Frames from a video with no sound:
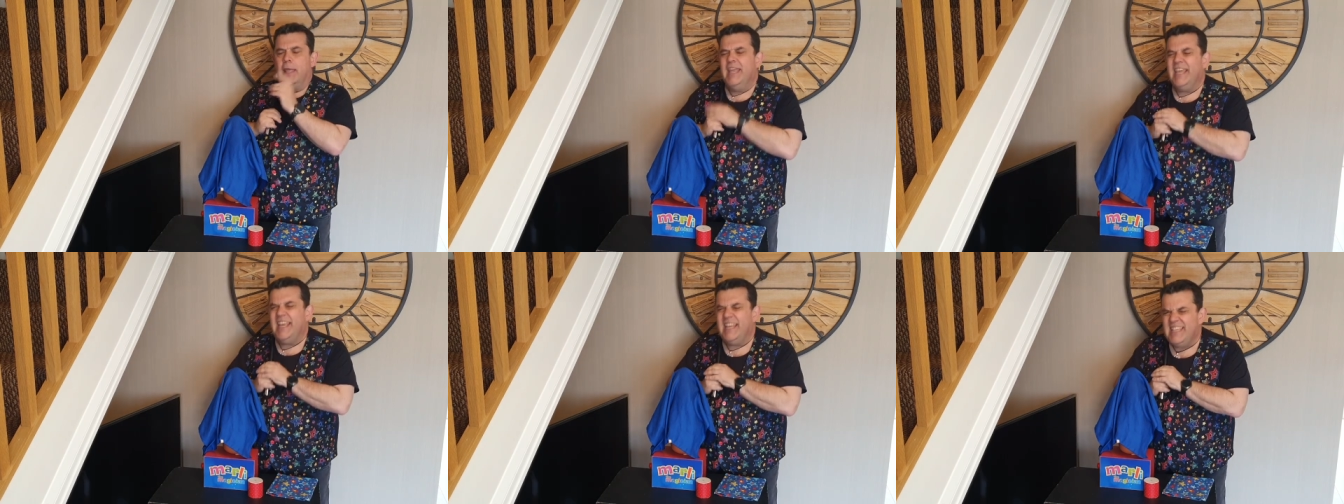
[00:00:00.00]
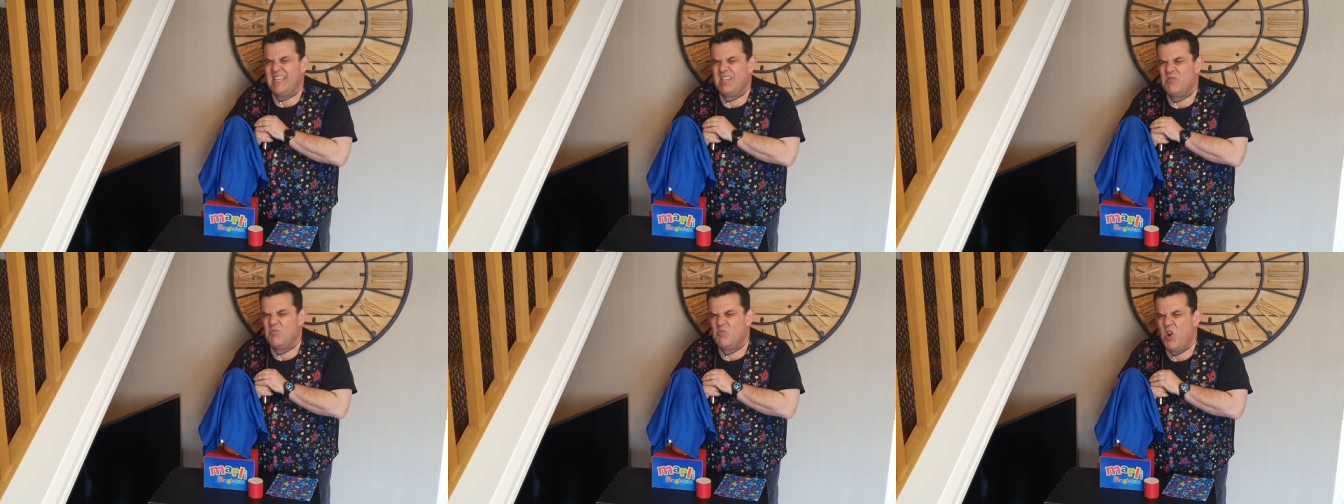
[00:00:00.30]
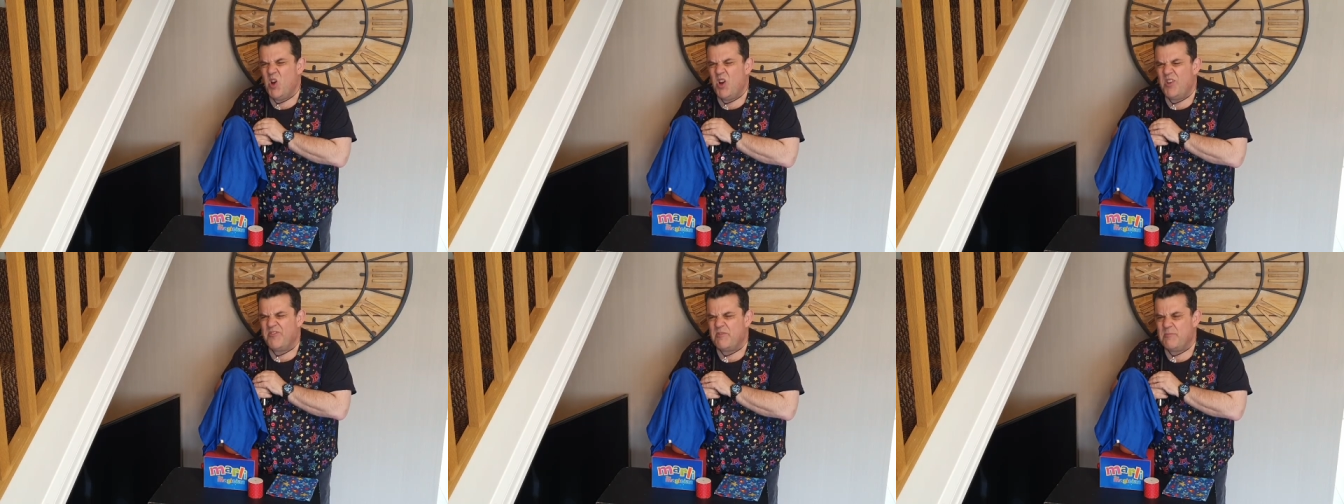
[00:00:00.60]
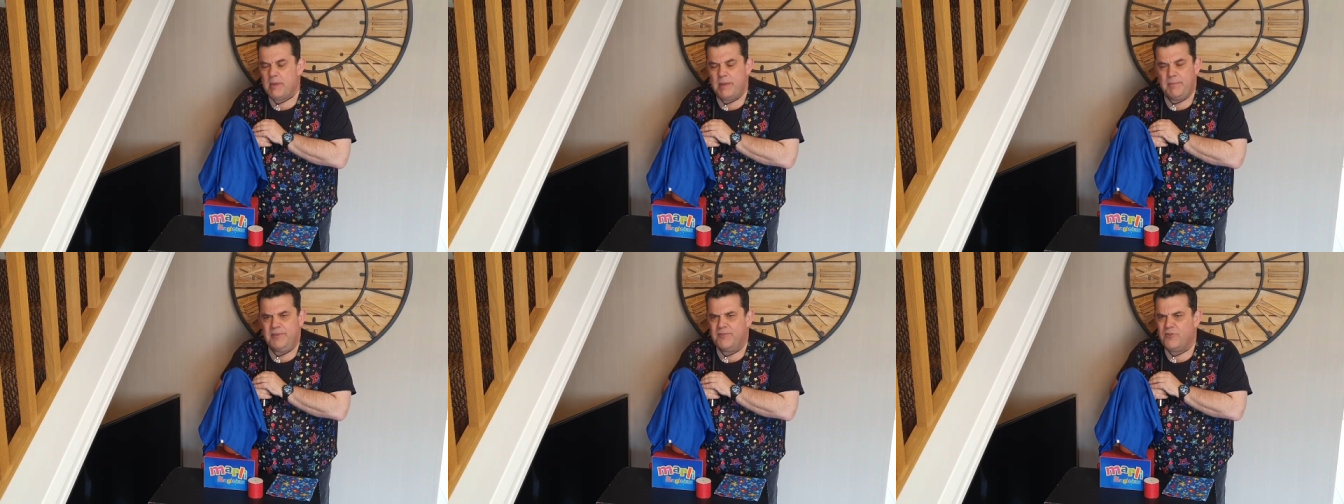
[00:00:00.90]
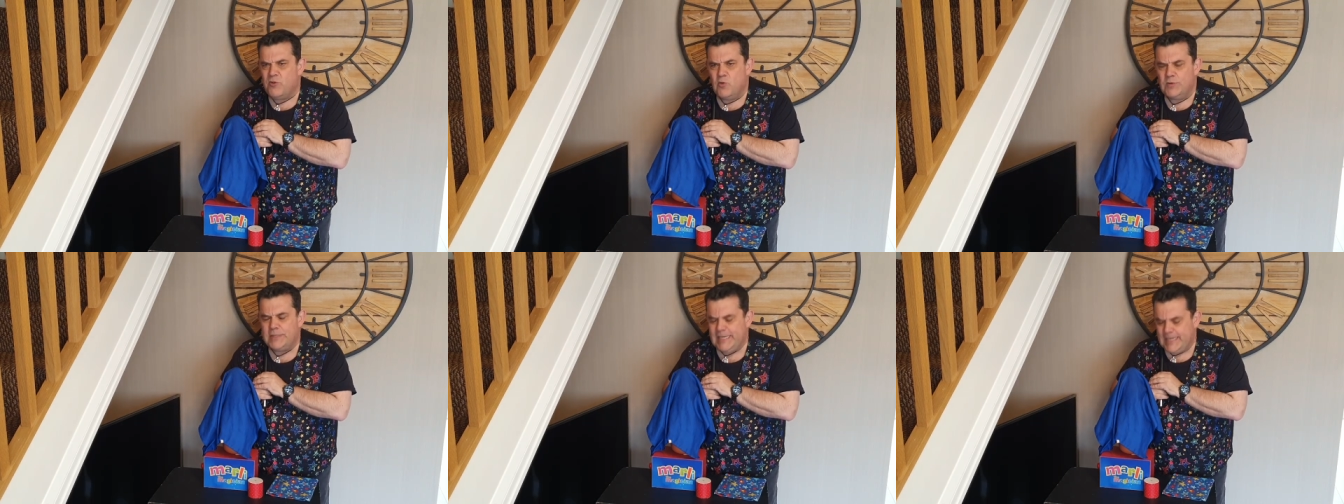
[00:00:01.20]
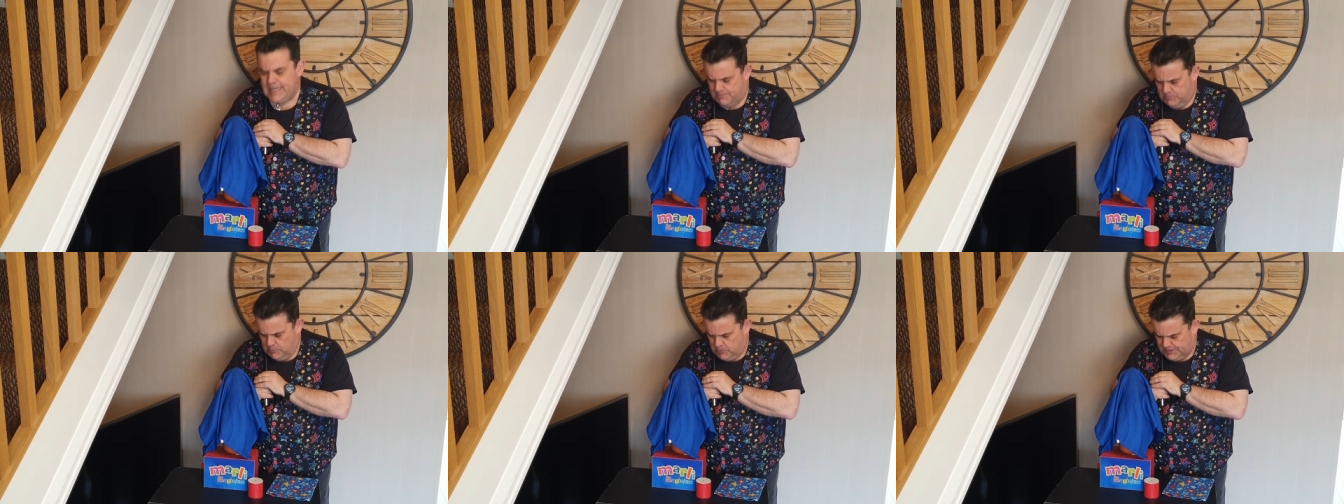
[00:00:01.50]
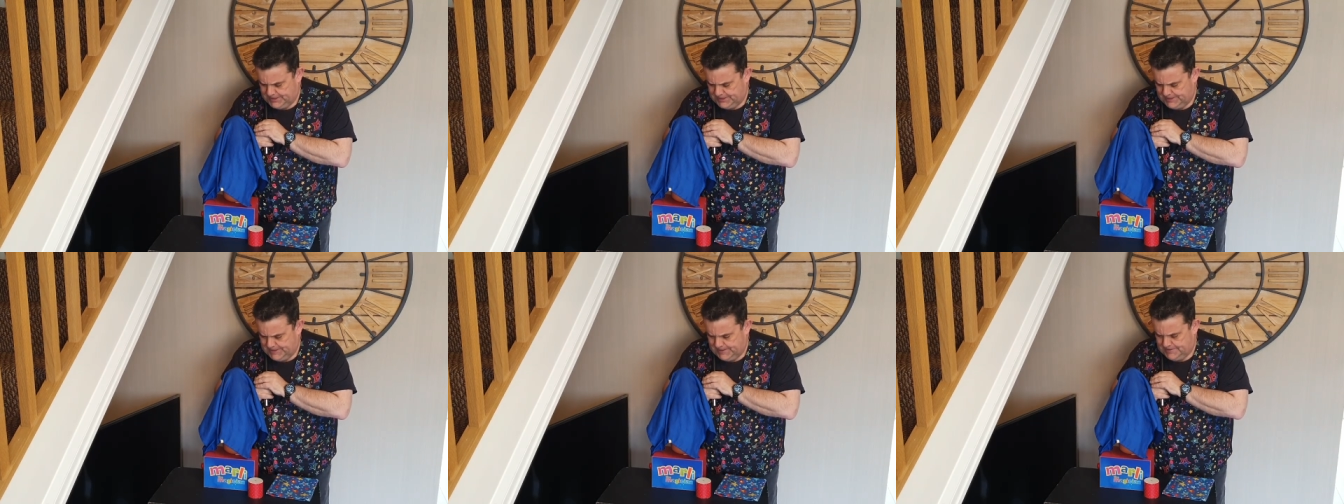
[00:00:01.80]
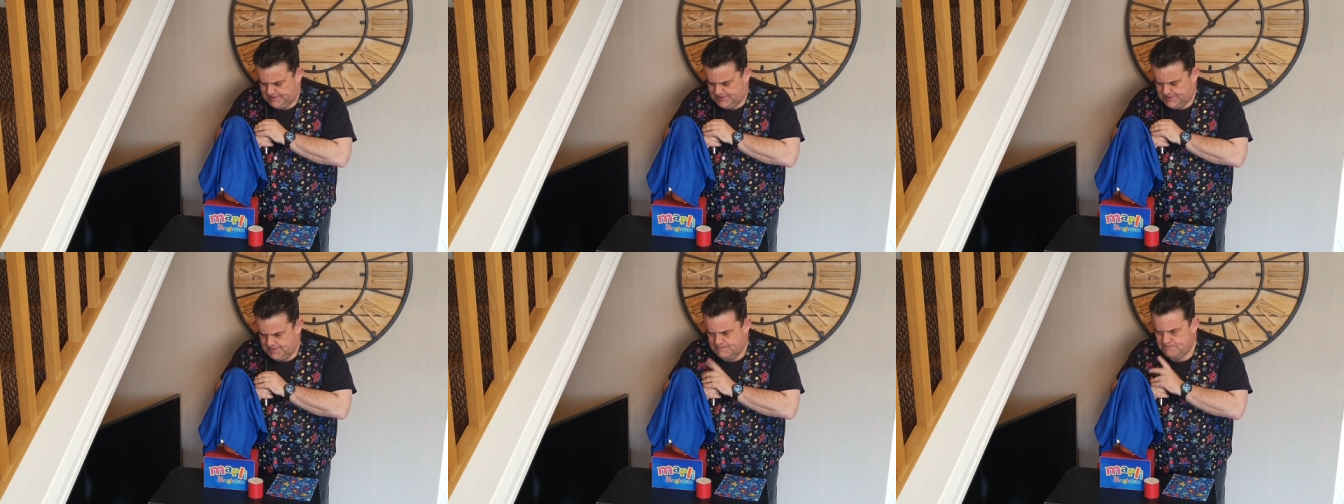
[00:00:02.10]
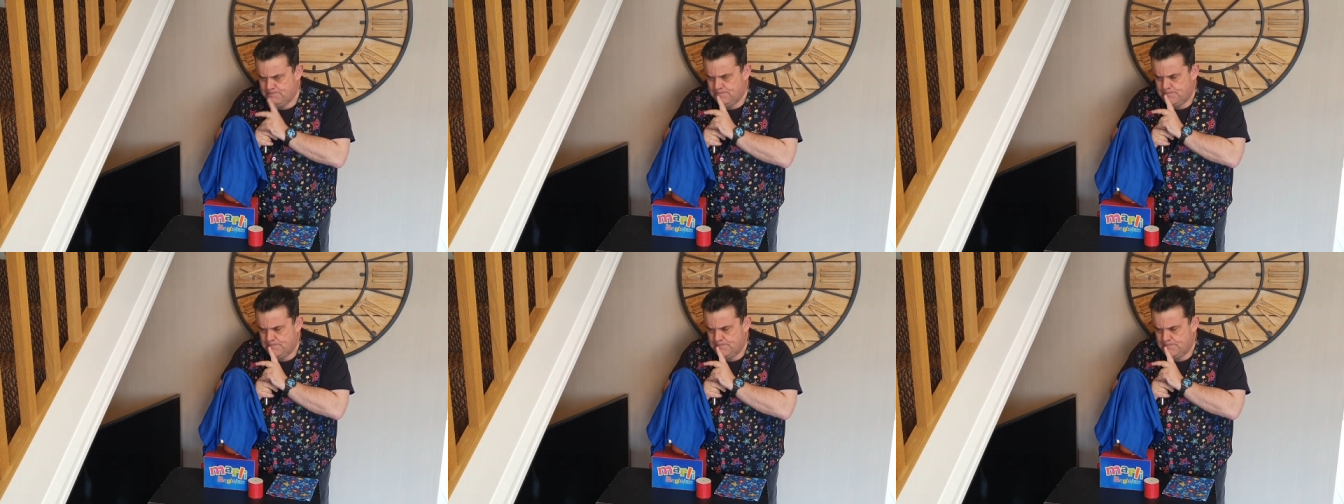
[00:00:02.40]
It didn't work for me before, did it, boys and girls?